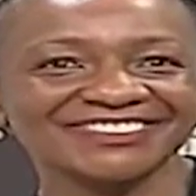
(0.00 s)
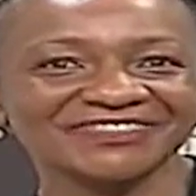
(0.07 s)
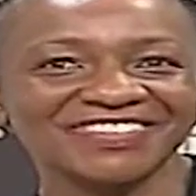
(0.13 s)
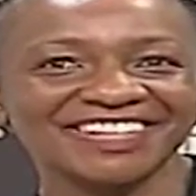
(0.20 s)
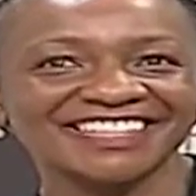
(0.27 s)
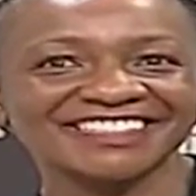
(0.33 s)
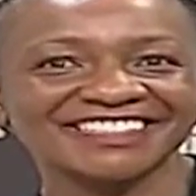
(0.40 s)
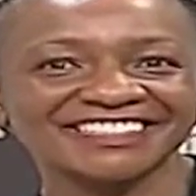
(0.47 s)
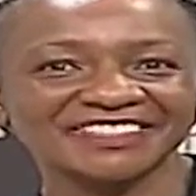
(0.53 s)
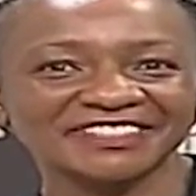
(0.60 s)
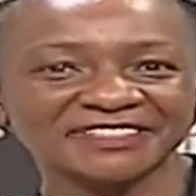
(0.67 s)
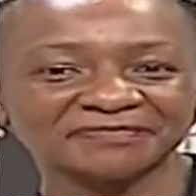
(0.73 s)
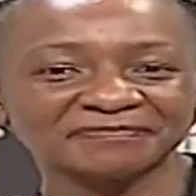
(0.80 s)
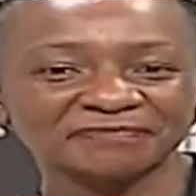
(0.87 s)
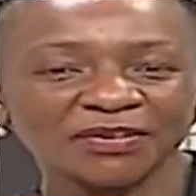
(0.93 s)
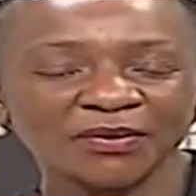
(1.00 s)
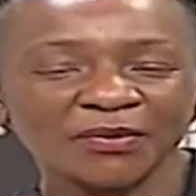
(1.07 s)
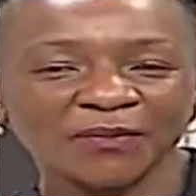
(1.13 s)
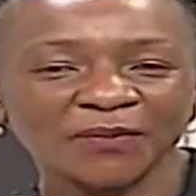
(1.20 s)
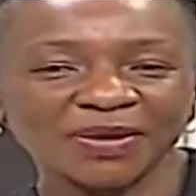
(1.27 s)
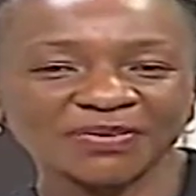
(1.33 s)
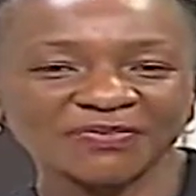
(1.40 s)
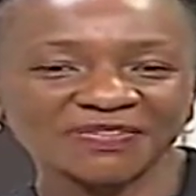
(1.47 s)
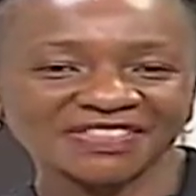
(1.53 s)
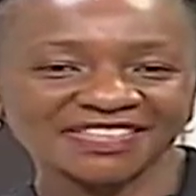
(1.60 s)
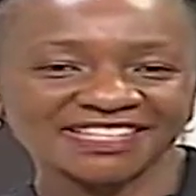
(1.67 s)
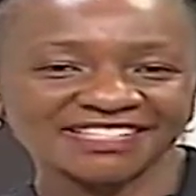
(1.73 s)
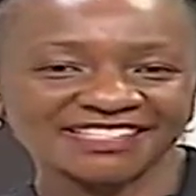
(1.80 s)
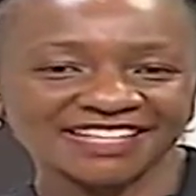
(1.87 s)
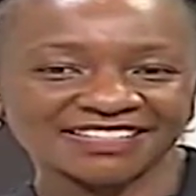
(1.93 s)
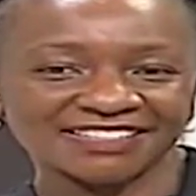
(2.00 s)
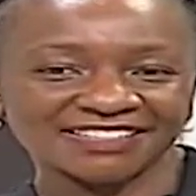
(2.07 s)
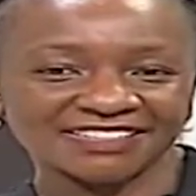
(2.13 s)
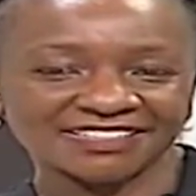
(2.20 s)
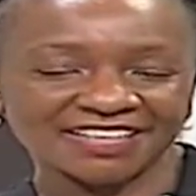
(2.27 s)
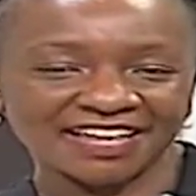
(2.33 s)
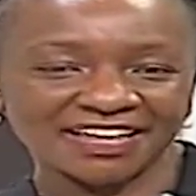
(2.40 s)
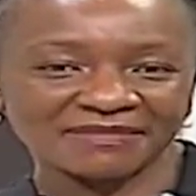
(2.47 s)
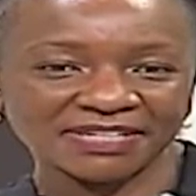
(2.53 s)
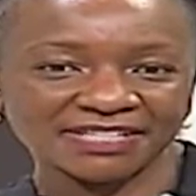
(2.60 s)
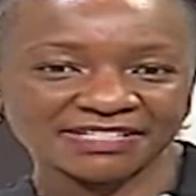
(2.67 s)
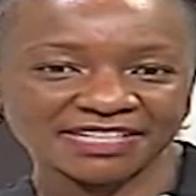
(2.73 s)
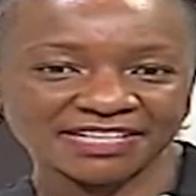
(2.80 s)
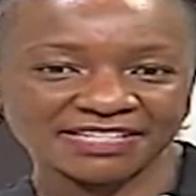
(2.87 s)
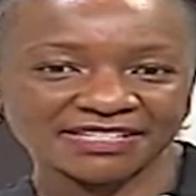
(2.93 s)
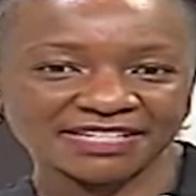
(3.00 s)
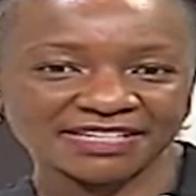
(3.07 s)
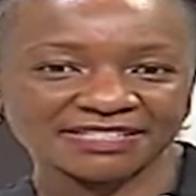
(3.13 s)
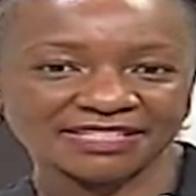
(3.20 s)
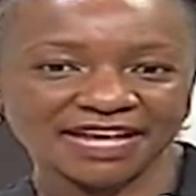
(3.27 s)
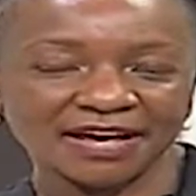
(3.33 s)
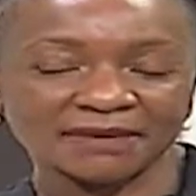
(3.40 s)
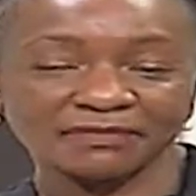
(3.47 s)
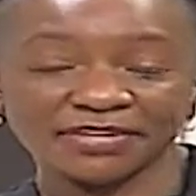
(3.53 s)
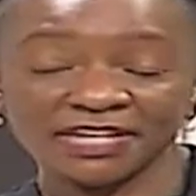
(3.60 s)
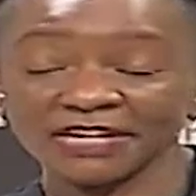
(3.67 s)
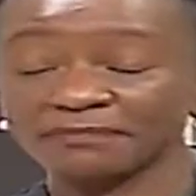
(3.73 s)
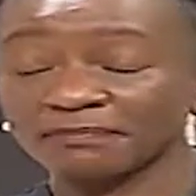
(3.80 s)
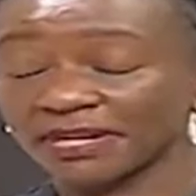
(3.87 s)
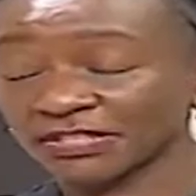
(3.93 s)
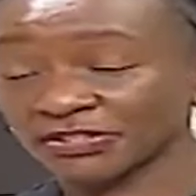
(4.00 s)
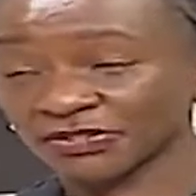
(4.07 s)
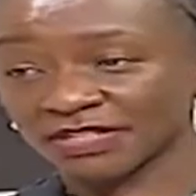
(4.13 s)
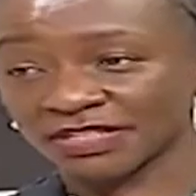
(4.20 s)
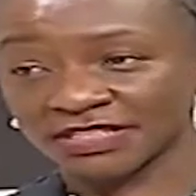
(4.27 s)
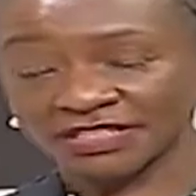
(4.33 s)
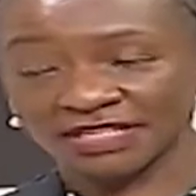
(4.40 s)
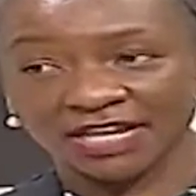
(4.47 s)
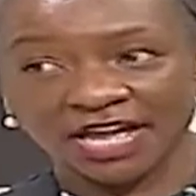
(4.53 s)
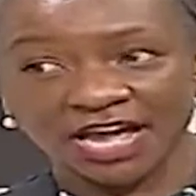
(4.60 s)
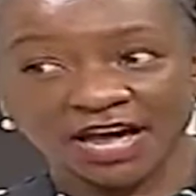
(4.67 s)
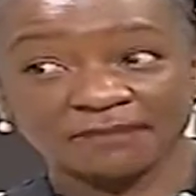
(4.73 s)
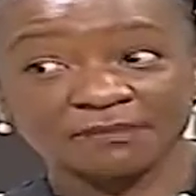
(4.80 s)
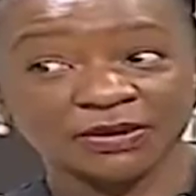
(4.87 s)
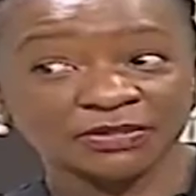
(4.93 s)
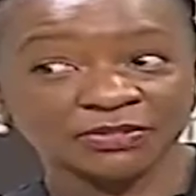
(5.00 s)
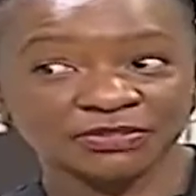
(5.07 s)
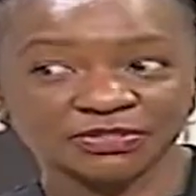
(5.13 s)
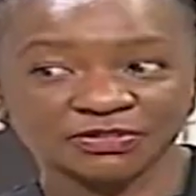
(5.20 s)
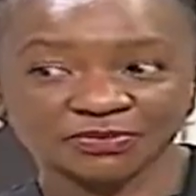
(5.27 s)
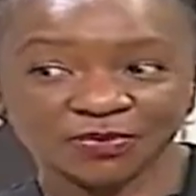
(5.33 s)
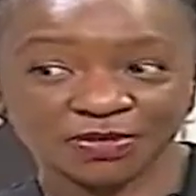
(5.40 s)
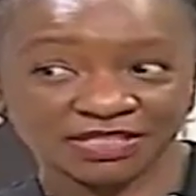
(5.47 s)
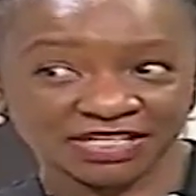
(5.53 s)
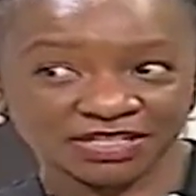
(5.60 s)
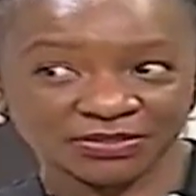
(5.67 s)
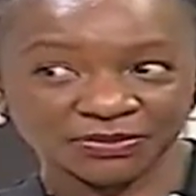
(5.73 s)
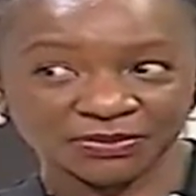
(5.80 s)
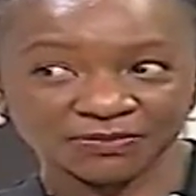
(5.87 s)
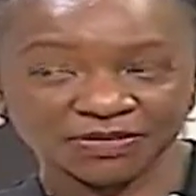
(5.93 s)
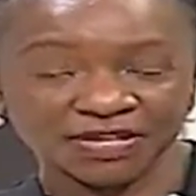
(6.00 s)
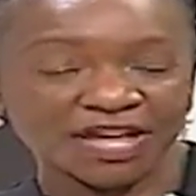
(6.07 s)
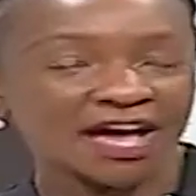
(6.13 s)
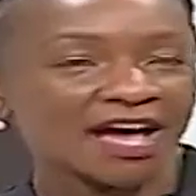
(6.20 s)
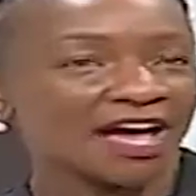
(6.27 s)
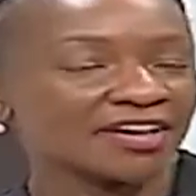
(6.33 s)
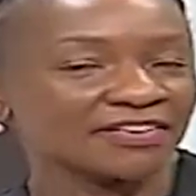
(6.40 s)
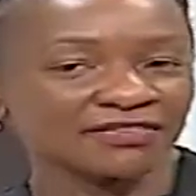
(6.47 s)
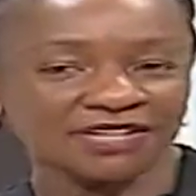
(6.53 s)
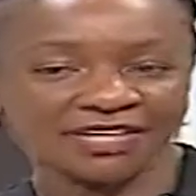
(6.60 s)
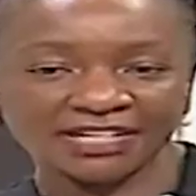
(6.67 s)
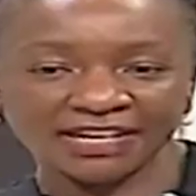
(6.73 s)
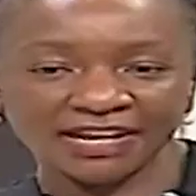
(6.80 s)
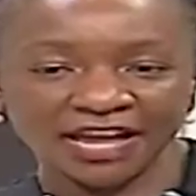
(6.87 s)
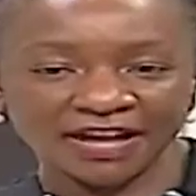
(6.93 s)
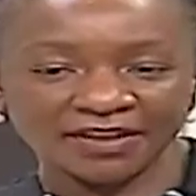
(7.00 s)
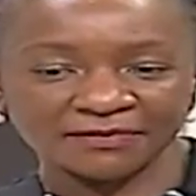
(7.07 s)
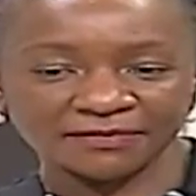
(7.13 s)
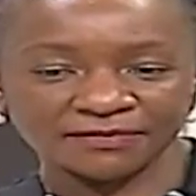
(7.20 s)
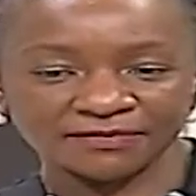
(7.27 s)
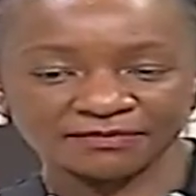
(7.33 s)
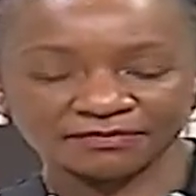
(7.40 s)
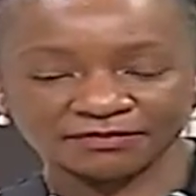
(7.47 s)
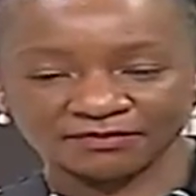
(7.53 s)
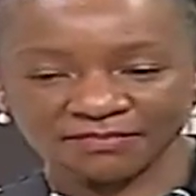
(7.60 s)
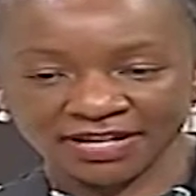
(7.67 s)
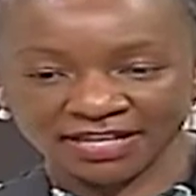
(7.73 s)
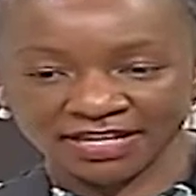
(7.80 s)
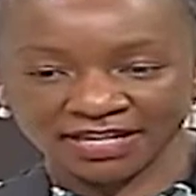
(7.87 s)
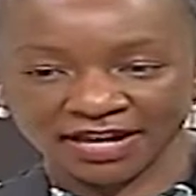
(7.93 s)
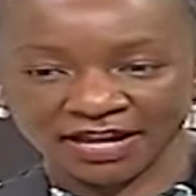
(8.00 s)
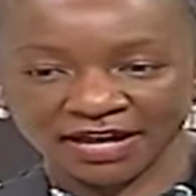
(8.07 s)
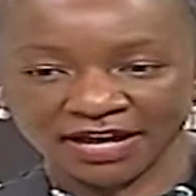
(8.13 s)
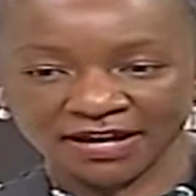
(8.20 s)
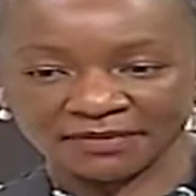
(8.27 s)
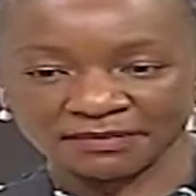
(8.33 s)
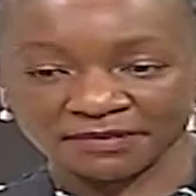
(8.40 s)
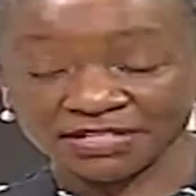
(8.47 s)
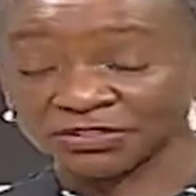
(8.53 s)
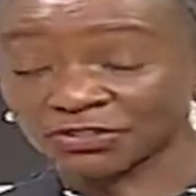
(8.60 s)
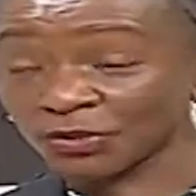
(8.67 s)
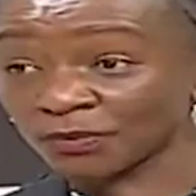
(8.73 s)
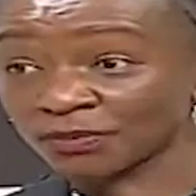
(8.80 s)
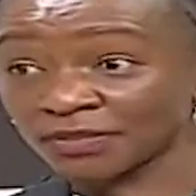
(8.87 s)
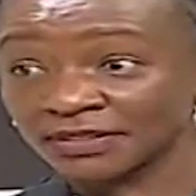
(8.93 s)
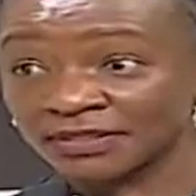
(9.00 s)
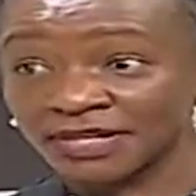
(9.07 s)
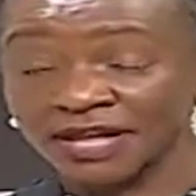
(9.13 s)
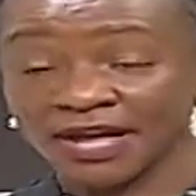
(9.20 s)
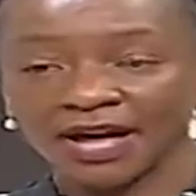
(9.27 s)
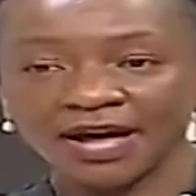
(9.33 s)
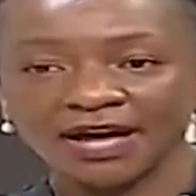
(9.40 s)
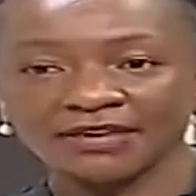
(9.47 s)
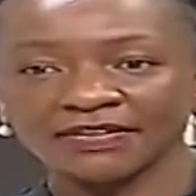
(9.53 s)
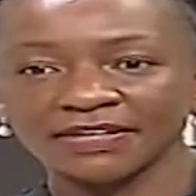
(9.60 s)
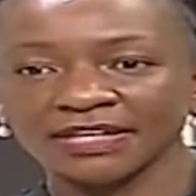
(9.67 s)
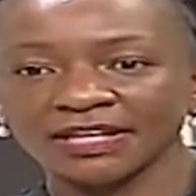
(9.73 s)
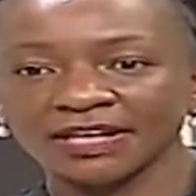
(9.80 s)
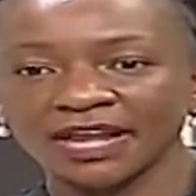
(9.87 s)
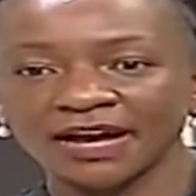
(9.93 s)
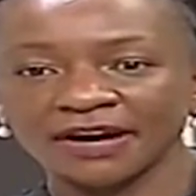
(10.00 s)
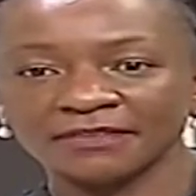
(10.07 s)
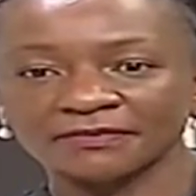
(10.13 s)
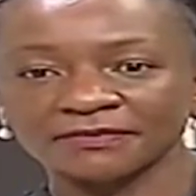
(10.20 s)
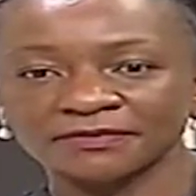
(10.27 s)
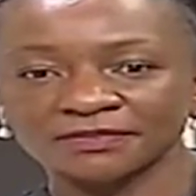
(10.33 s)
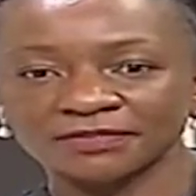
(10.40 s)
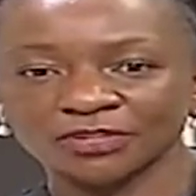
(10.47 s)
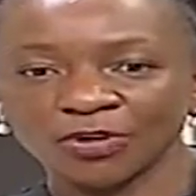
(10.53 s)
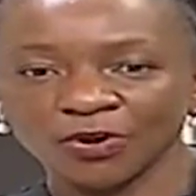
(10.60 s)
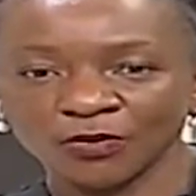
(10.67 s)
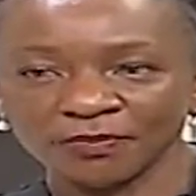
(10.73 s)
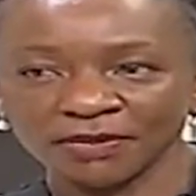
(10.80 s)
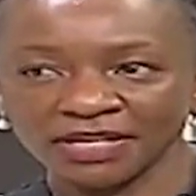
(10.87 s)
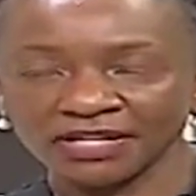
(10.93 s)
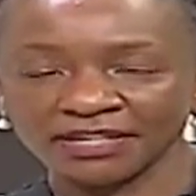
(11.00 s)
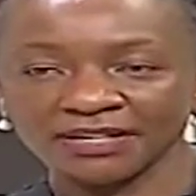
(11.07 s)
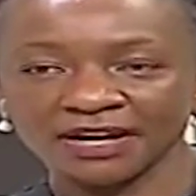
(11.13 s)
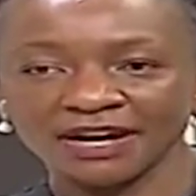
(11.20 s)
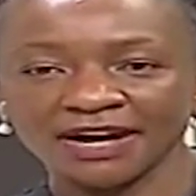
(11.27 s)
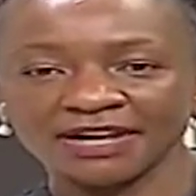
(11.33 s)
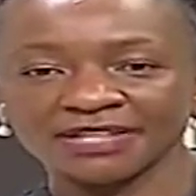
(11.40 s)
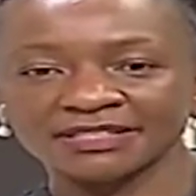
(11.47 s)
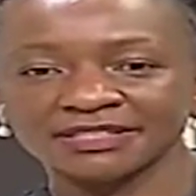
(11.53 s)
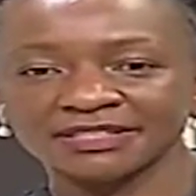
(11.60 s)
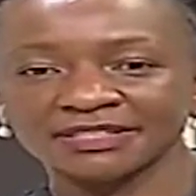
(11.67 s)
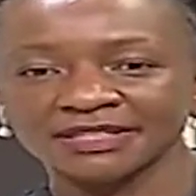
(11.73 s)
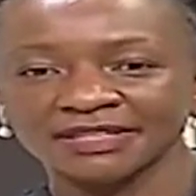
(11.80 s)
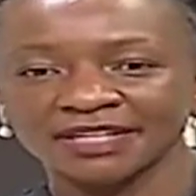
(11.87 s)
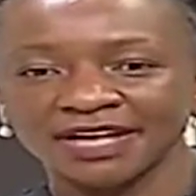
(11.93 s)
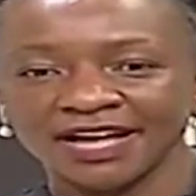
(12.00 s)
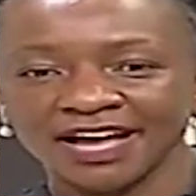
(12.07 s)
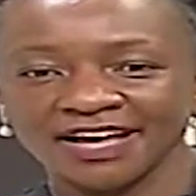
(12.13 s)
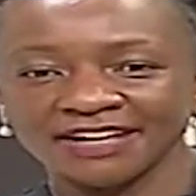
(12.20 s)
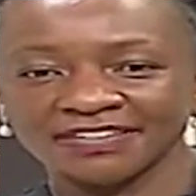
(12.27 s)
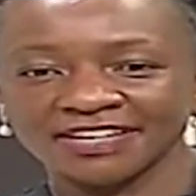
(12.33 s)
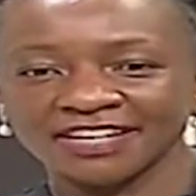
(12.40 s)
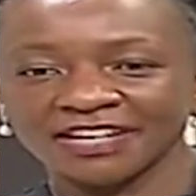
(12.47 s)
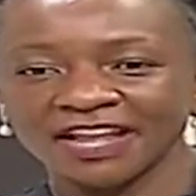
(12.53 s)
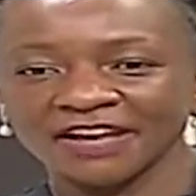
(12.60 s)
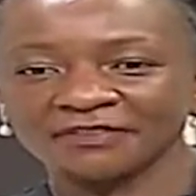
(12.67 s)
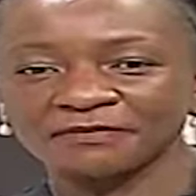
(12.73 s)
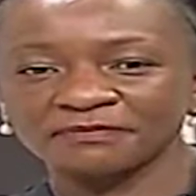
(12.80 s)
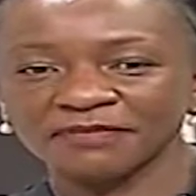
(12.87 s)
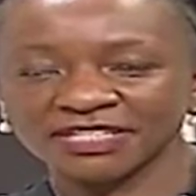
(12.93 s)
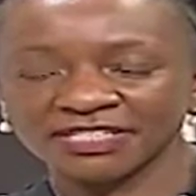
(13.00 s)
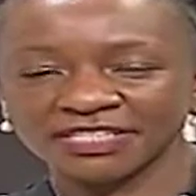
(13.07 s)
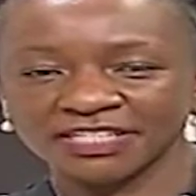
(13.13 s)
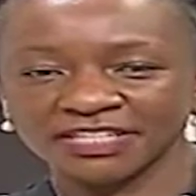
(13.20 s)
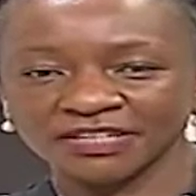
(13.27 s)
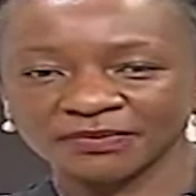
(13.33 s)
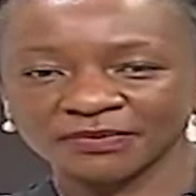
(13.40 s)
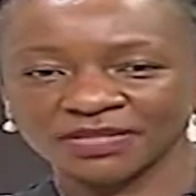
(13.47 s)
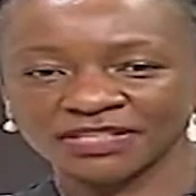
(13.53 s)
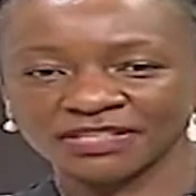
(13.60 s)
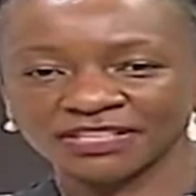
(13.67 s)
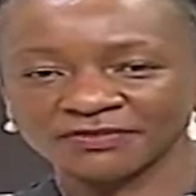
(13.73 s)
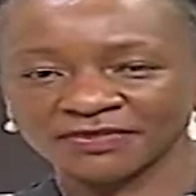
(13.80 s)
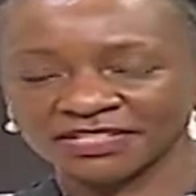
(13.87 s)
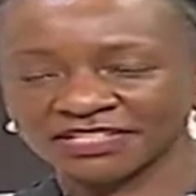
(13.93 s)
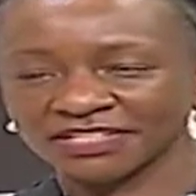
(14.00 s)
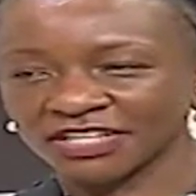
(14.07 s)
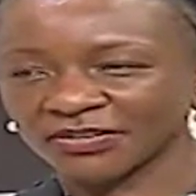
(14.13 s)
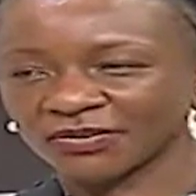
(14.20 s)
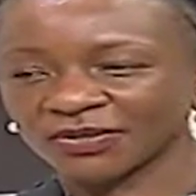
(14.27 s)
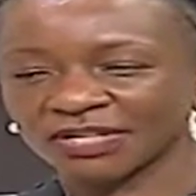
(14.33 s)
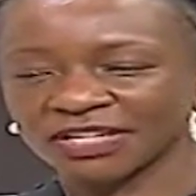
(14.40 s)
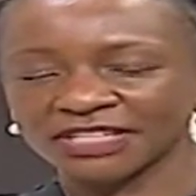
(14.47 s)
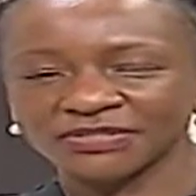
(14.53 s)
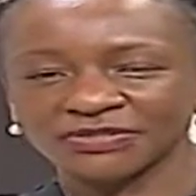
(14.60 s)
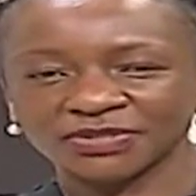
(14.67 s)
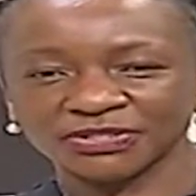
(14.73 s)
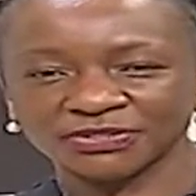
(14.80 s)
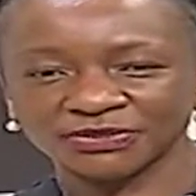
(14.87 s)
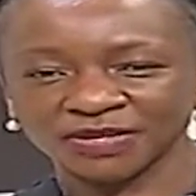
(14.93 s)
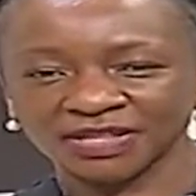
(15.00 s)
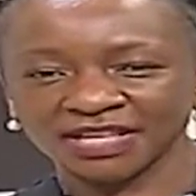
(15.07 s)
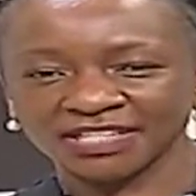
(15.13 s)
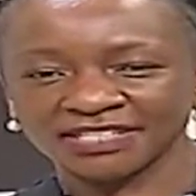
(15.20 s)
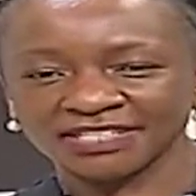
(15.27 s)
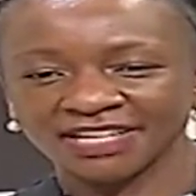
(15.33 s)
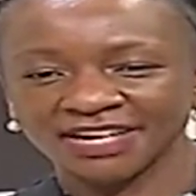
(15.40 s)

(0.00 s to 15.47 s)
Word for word: but um, one of the things that I must say is that I'm really passionate about what I do. I really love my, uh, my job. I really love lobbying and I really love meeting with different stakeholders to ensure that